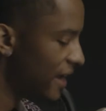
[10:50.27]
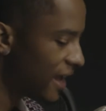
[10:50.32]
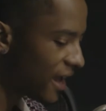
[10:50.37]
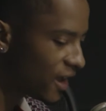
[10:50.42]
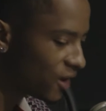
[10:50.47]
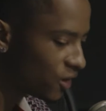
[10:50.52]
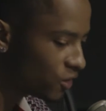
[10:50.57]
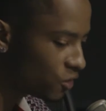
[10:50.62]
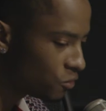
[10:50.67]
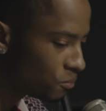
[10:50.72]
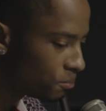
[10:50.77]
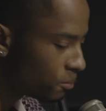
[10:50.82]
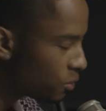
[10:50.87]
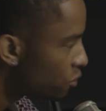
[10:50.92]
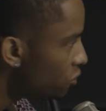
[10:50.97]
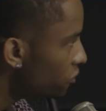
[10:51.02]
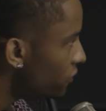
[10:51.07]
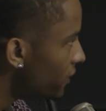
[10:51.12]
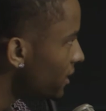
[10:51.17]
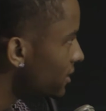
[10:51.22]
and you
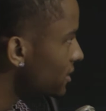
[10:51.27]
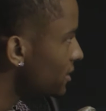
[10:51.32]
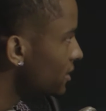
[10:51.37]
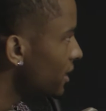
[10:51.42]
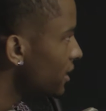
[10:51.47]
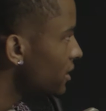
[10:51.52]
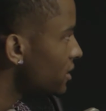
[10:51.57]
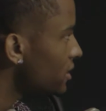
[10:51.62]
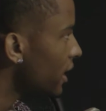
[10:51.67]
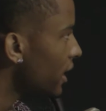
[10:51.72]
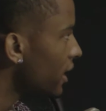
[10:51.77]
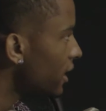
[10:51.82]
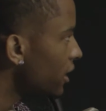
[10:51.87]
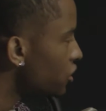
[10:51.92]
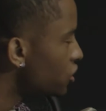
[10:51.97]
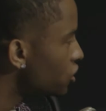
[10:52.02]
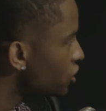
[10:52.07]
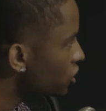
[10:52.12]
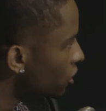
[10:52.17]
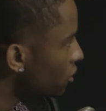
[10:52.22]
move as such, and it
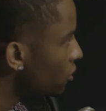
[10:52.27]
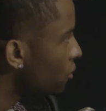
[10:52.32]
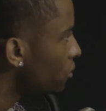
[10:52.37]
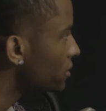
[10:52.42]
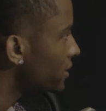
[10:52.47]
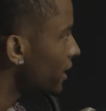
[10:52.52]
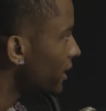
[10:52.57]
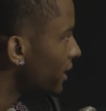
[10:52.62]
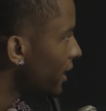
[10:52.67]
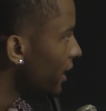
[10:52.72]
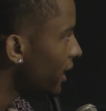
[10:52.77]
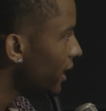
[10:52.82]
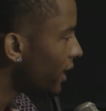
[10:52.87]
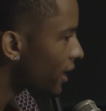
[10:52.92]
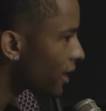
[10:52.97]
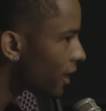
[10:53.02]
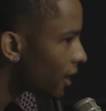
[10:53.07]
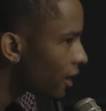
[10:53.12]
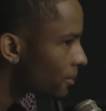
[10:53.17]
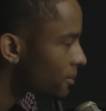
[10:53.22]
shows, like, it
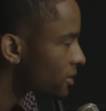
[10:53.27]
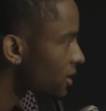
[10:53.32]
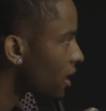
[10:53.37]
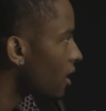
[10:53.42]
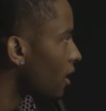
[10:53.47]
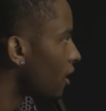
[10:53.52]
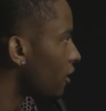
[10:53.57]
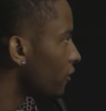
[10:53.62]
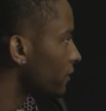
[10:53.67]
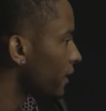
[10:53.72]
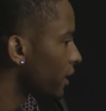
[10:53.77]
comes off.